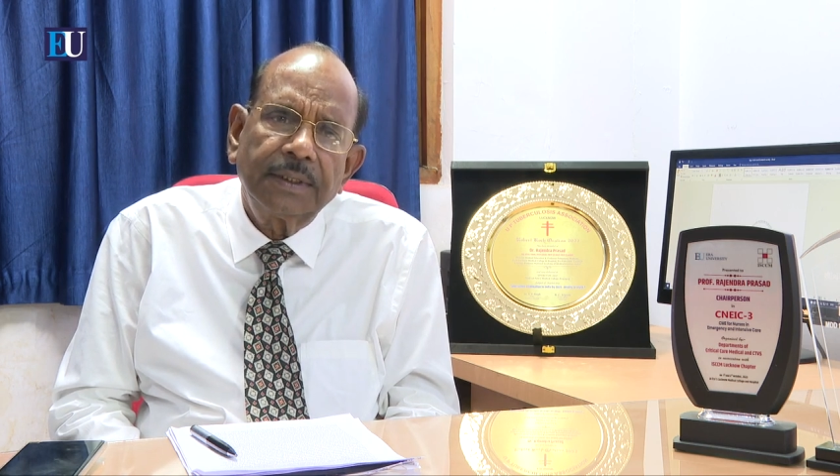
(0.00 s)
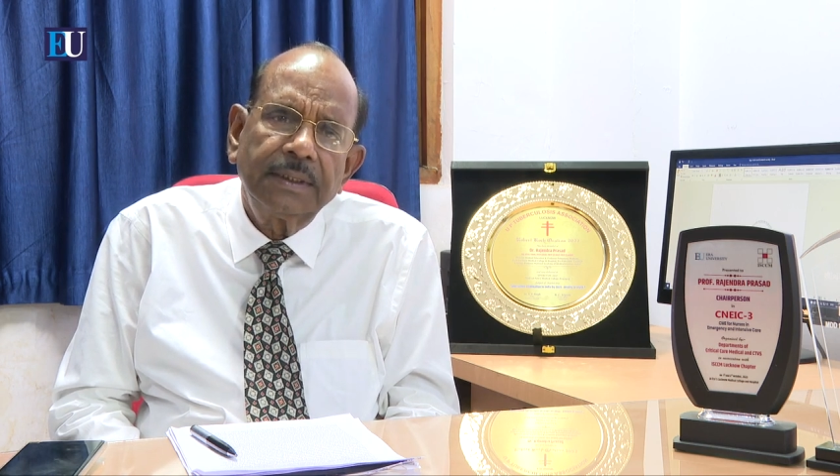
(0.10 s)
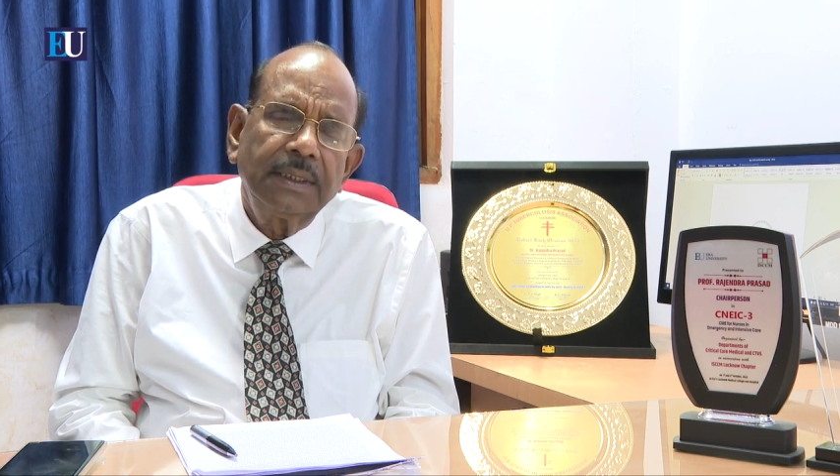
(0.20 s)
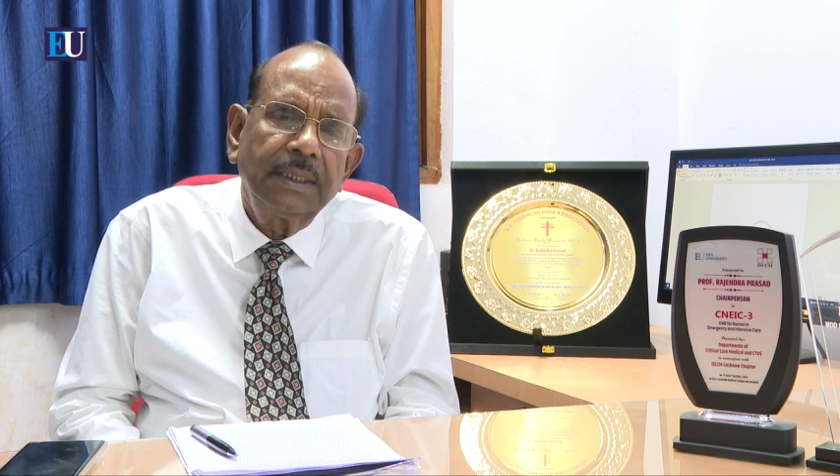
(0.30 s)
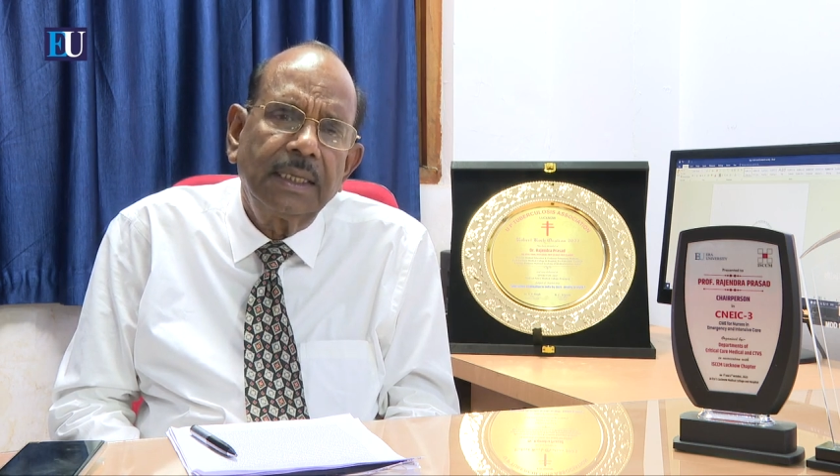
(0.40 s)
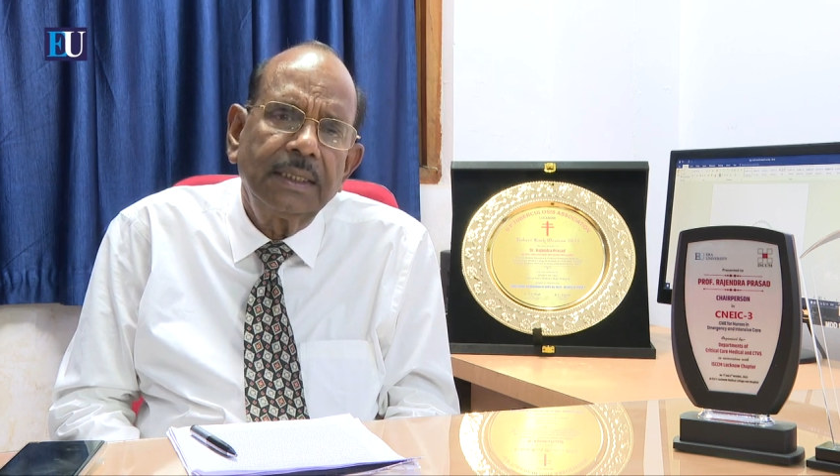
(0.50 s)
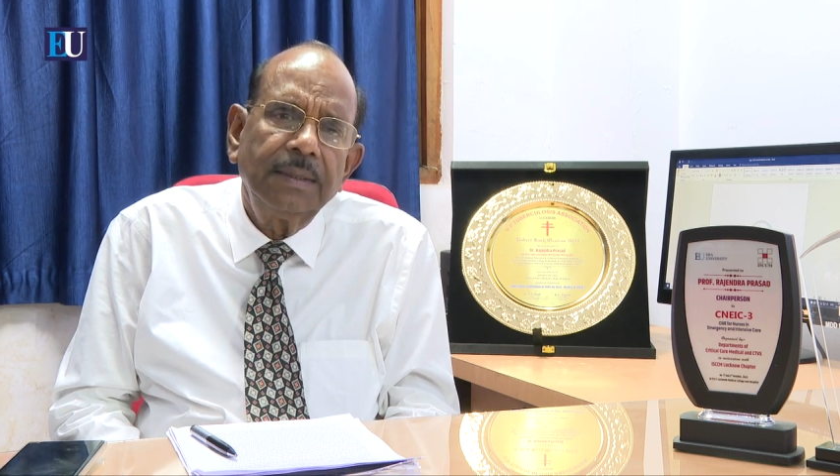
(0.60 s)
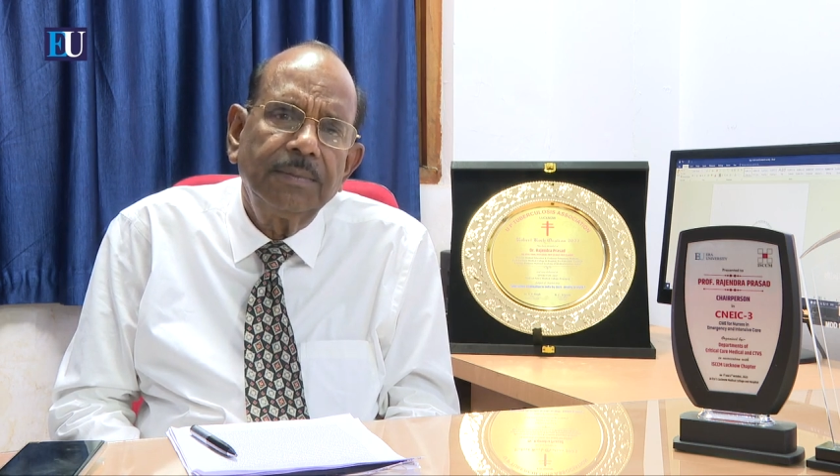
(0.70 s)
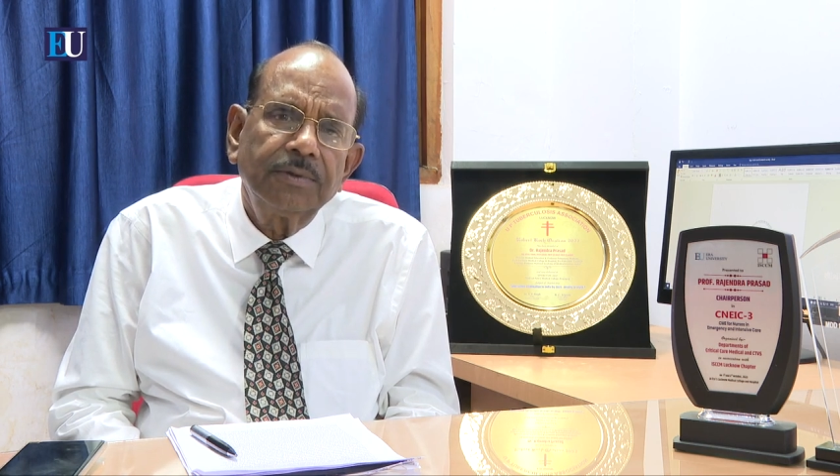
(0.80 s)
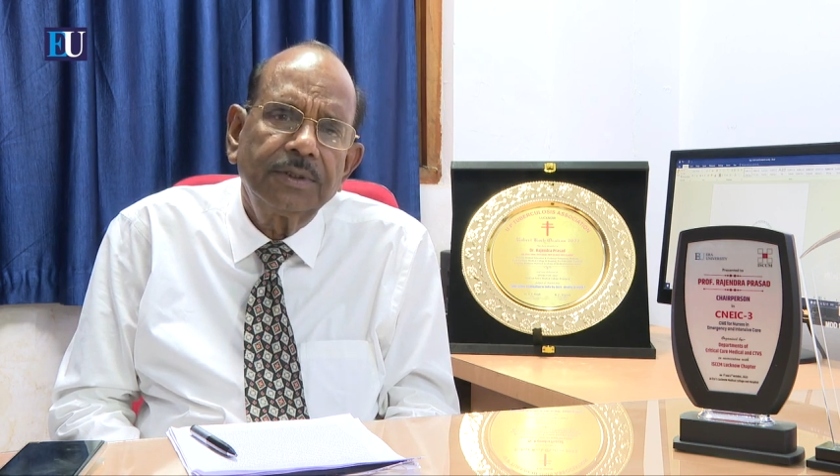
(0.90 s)
Sanjay
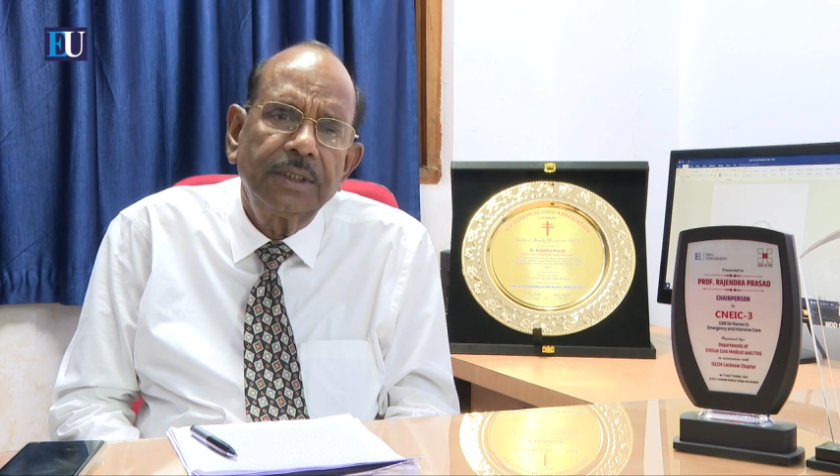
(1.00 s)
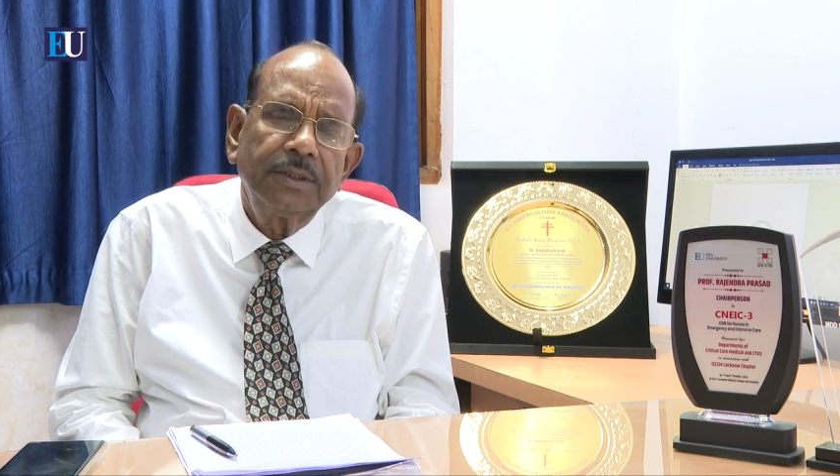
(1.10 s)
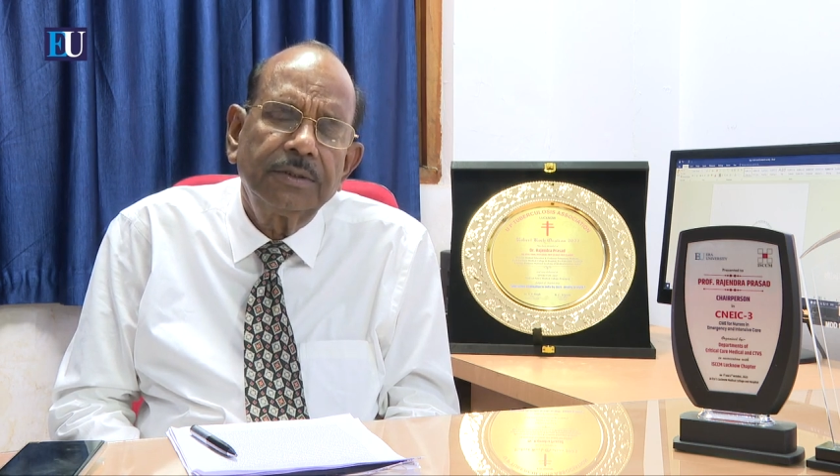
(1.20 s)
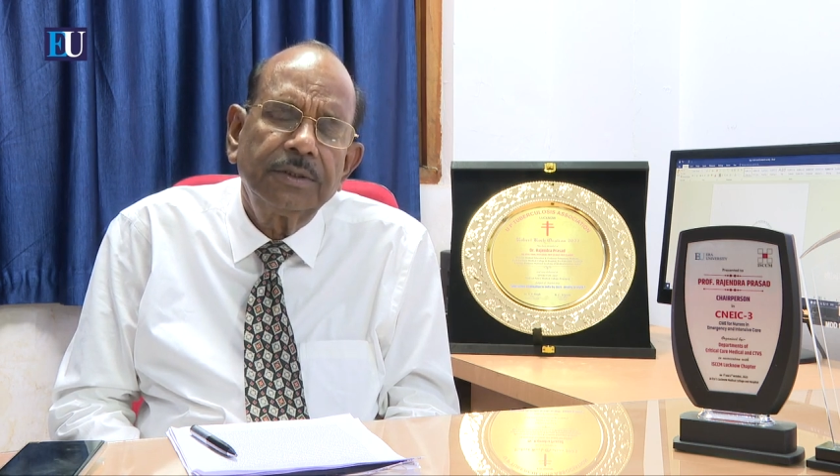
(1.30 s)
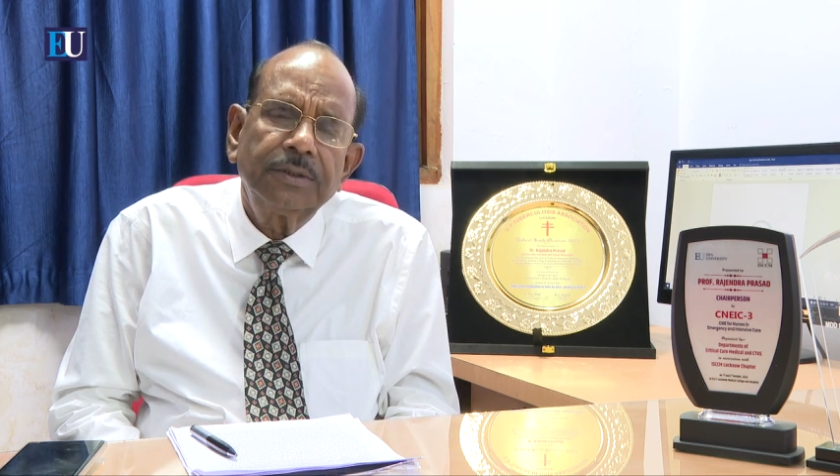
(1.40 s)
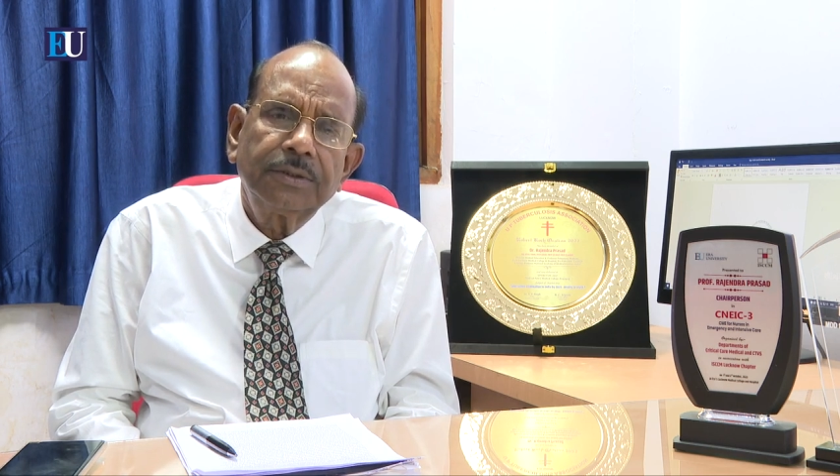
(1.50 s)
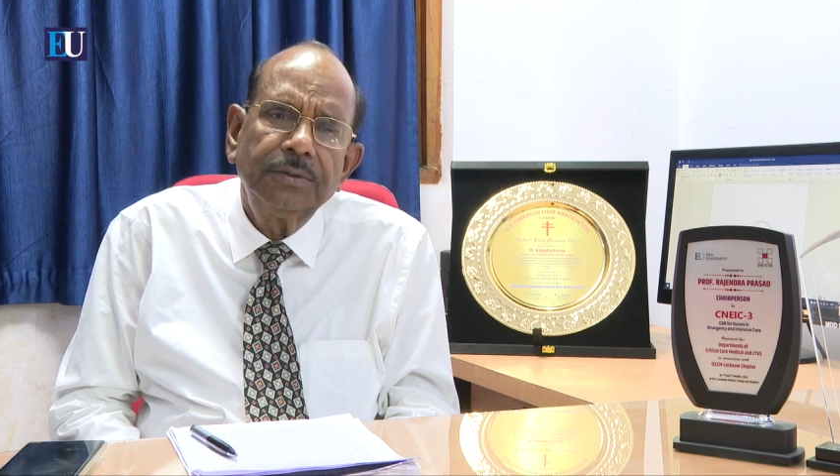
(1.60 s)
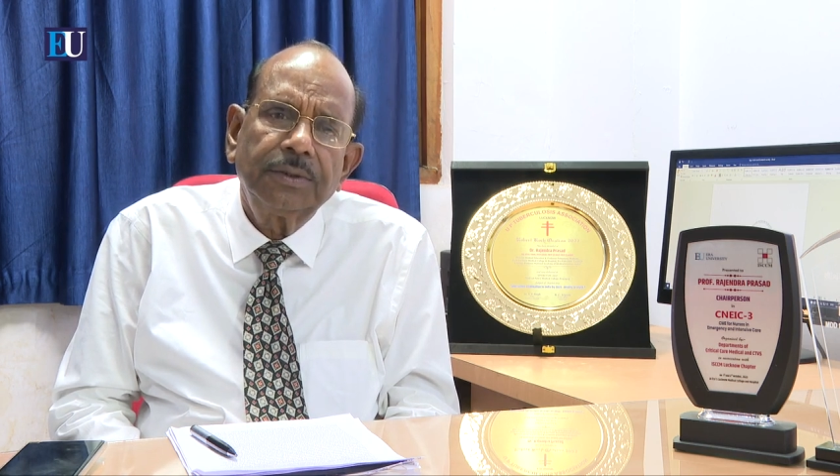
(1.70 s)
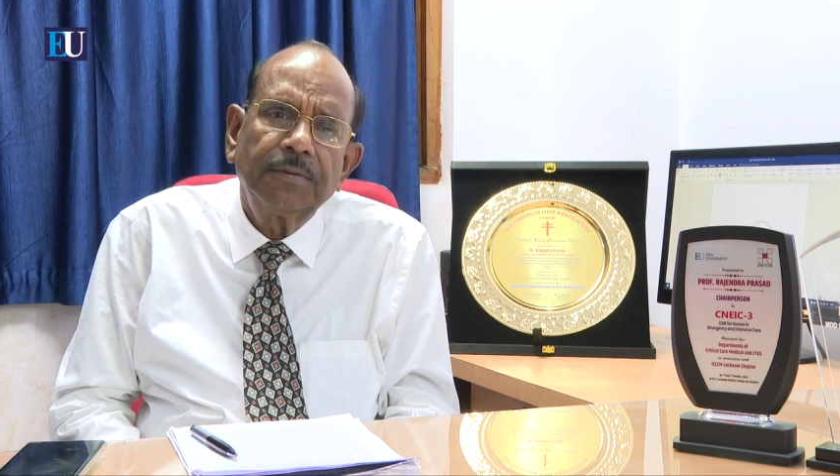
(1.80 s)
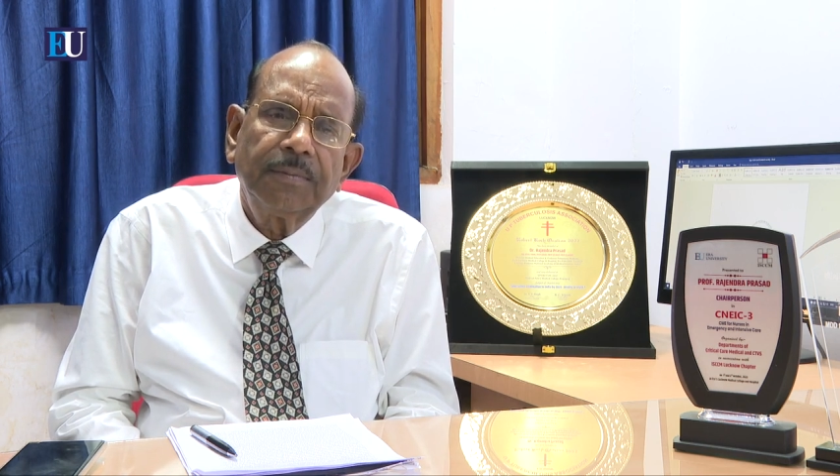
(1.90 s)
Gandhi Postgraduate
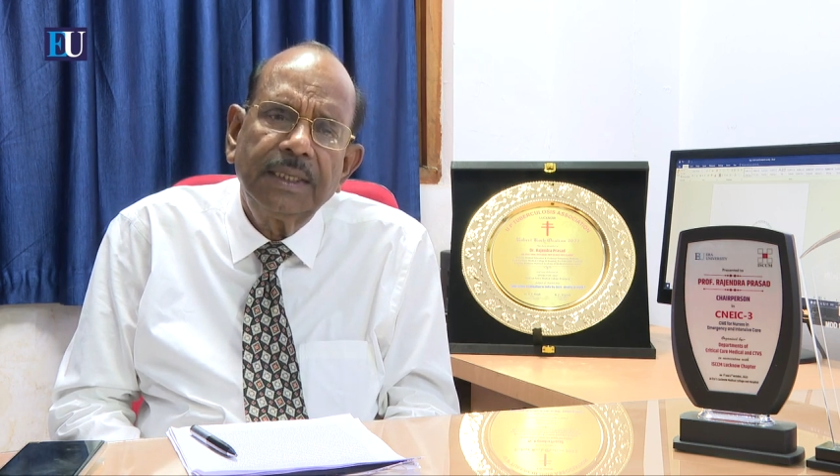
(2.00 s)
Institute of